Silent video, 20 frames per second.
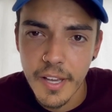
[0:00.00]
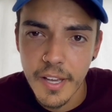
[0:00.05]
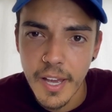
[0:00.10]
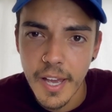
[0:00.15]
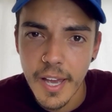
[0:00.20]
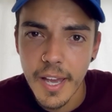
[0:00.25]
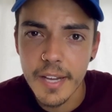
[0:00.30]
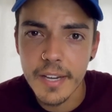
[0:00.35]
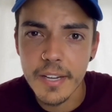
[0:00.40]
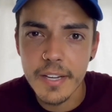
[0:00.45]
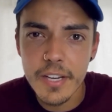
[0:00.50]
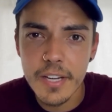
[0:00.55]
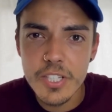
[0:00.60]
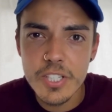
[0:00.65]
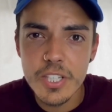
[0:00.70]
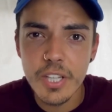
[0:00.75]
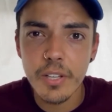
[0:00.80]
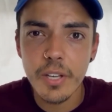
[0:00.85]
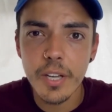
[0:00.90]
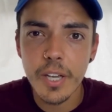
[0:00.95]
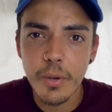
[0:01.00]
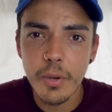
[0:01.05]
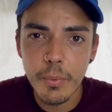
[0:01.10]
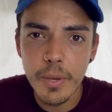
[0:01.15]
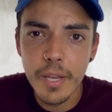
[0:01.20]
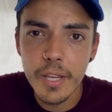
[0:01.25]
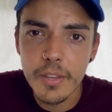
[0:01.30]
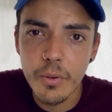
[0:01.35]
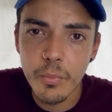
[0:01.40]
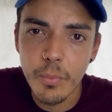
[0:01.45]
And initially,
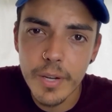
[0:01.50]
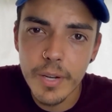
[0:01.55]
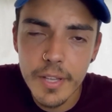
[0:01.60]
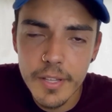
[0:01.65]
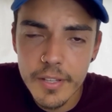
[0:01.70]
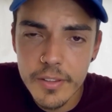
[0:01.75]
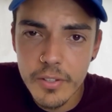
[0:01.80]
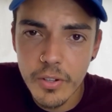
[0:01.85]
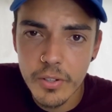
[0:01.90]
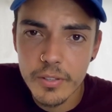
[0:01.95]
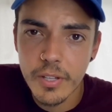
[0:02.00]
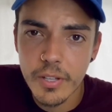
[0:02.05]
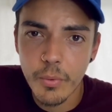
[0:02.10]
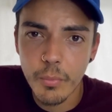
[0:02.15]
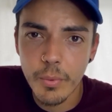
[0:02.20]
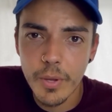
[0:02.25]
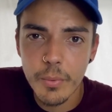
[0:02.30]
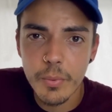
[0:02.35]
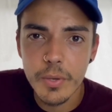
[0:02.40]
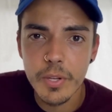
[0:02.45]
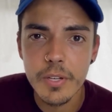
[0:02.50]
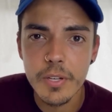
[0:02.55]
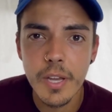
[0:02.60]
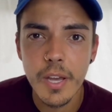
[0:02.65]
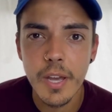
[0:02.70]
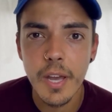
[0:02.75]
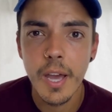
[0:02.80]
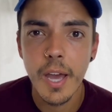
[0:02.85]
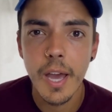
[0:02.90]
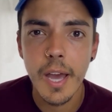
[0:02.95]
we really thought that we would
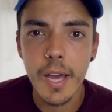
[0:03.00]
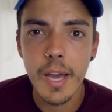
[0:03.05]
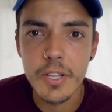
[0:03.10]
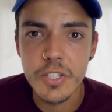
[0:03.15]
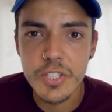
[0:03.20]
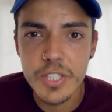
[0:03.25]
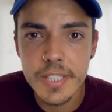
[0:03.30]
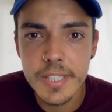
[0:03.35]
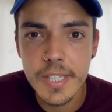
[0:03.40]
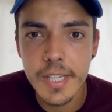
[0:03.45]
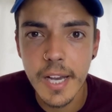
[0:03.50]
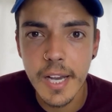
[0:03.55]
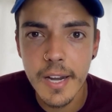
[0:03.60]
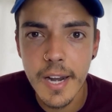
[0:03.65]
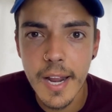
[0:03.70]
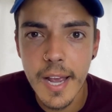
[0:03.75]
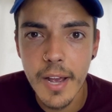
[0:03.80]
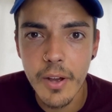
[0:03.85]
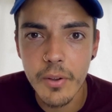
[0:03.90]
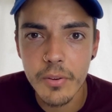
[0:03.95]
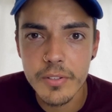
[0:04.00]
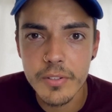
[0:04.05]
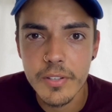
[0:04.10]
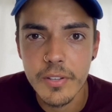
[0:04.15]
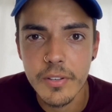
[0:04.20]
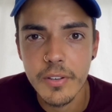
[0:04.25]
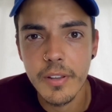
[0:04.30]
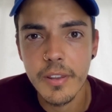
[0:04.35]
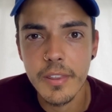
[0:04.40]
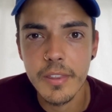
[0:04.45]
just gut out
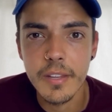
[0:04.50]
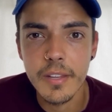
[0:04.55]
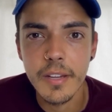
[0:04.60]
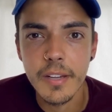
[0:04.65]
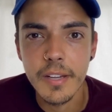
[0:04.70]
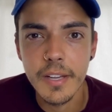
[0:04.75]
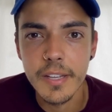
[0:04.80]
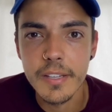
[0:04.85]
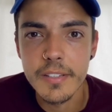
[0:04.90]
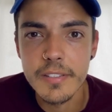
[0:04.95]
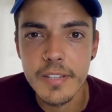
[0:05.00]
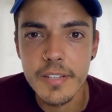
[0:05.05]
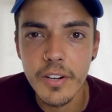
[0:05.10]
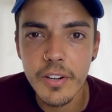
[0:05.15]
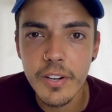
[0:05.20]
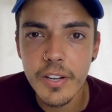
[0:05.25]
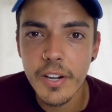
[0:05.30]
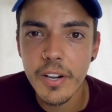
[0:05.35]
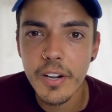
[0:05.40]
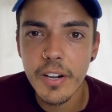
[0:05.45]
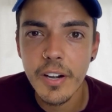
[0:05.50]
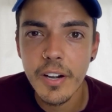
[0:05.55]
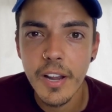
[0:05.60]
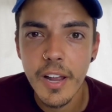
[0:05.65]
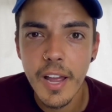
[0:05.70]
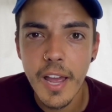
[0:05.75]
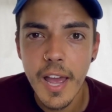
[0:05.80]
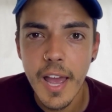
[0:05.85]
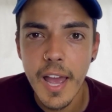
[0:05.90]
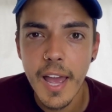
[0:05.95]
the interior
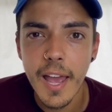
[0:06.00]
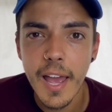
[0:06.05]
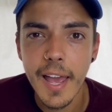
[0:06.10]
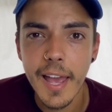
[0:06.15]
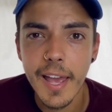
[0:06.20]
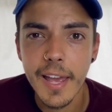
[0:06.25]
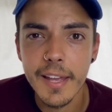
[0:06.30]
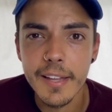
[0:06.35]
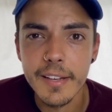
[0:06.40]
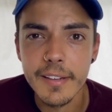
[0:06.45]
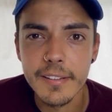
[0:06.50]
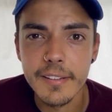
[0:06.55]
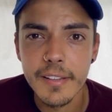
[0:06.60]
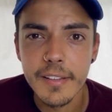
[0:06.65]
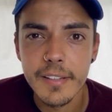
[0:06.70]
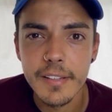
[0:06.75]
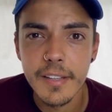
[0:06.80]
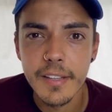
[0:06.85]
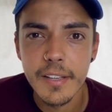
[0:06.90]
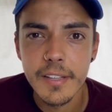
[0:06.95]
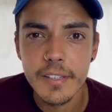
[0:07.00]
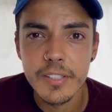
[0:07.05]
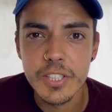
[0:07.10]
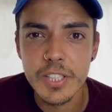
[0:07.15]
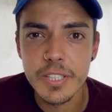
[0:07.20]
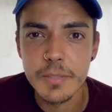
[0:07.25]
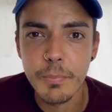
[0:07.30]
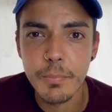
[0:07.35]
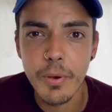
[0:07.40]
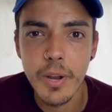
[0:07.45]
and
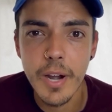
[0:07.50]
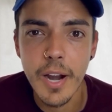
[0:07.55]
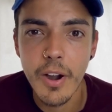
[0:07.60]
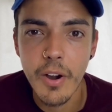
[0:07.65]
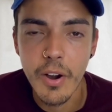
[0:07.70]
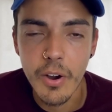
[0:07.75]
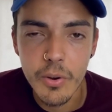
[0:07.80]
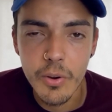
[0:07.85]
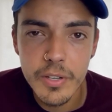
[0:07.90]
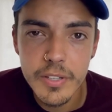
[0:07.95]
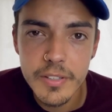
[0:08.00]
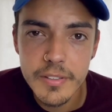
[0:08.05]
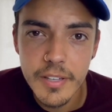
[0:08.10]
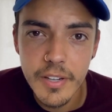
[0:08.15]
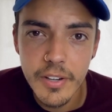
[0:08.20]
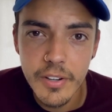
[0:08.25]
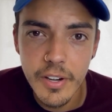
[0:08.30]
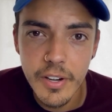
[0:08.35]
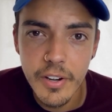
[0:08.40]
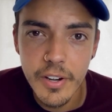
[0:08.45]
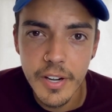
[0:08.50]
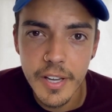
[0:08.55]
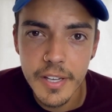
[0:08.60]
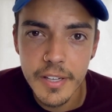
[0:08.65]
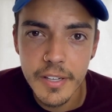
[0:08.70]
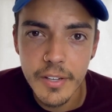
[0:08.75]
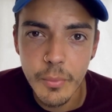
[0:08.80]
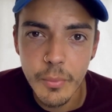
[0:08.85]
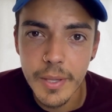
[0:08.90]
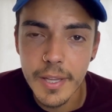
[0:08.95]
just put our own interior in.
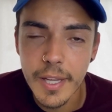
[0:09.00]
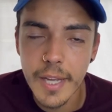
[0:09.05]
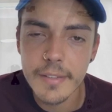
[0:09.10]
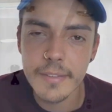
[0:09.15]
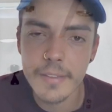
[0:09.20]
We liked the